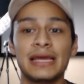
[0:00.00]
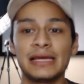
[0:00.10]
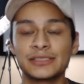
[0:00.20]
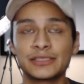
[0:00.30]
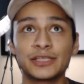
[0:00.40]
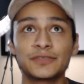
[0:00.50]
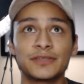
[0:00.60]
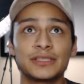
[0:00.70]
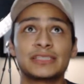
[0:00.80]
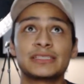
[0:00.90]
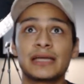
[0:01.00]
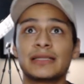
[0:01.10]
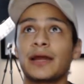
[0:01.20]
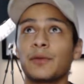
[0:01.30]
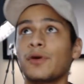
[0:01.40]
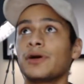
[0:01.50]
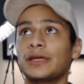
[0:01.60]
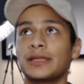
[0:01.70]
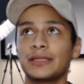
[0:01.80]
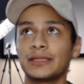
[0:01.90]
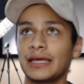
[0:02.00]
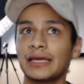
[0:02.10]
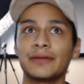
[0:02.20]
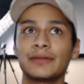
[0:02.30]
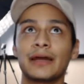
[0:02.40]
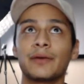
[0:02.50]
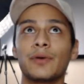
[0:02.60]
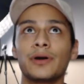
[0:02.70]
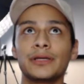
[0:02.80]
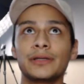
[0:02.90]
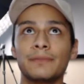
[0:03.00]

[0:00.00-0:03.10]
and search for the design that I wanted and the layout that I wanted.